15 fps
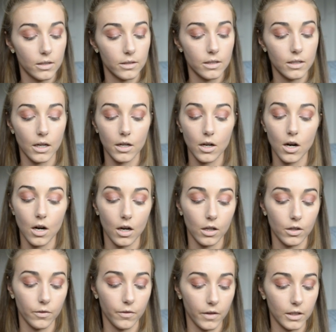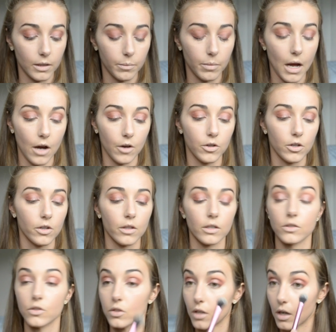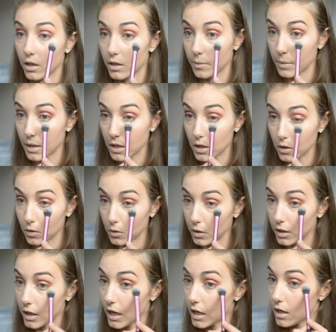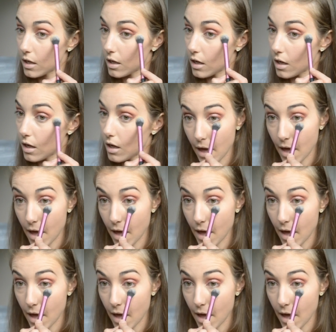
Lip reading: it's kind of hard to find a powder that's not going to make you look cakey